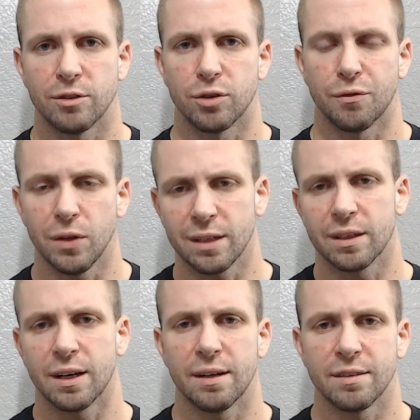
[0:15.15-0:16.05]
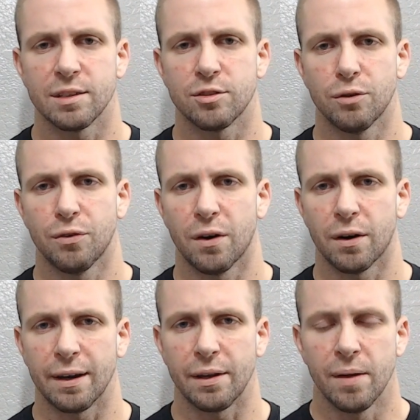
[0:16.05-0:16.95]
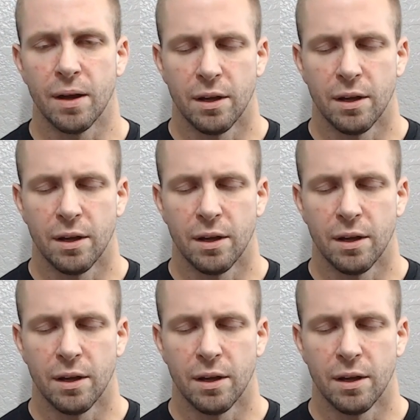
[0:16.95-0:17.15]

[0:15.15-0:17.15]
So, if you like the content so far and